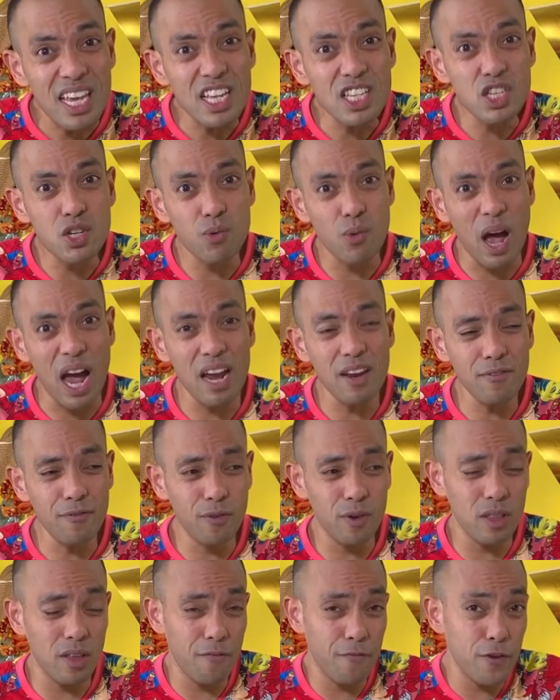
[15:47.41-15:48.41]
it's right
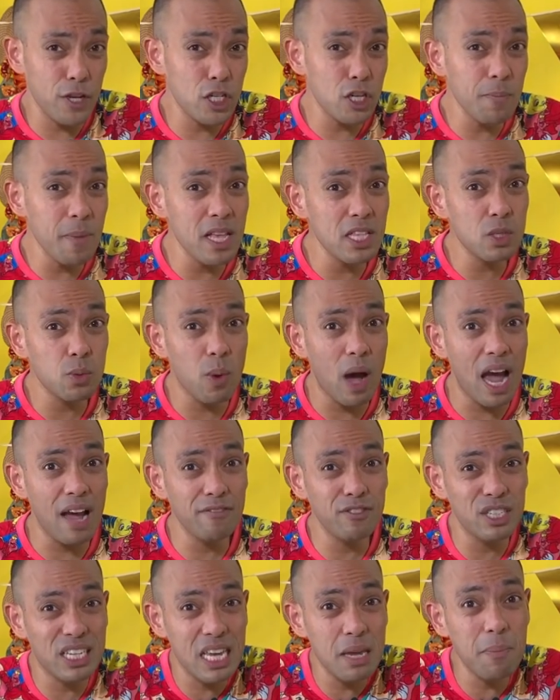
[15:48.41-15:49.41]
for the fisherman's
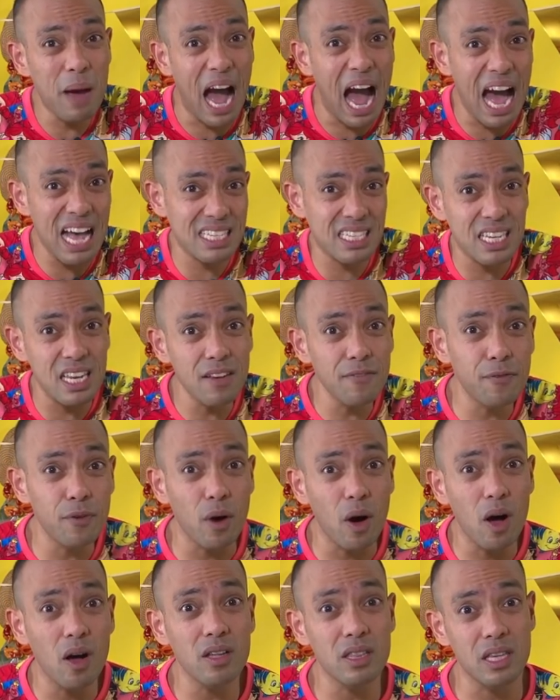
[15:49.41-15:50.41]
wife to keep asking for
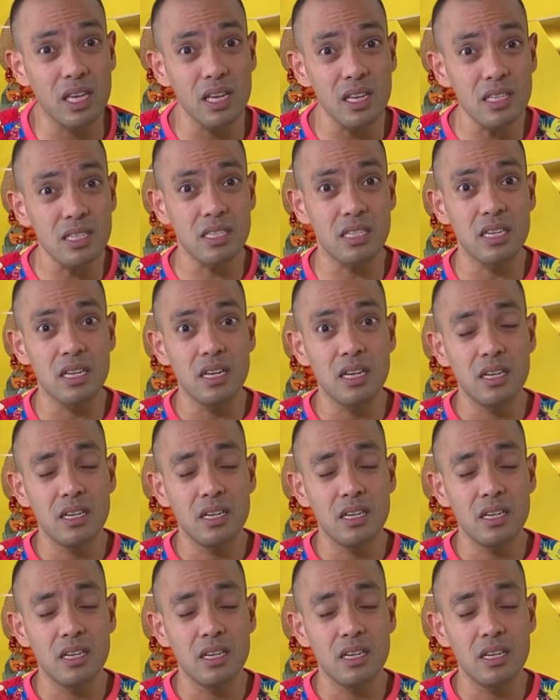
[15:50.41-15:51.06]
all these?